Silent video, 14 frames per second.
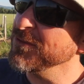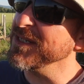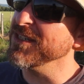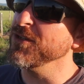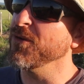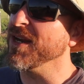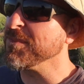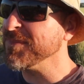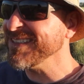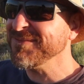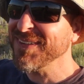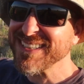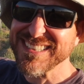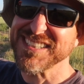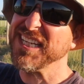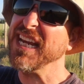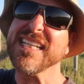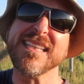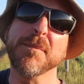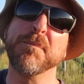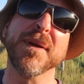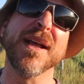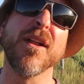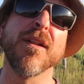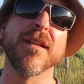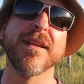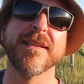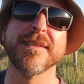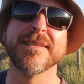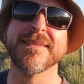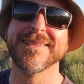would be annoying, but let's hit the bell.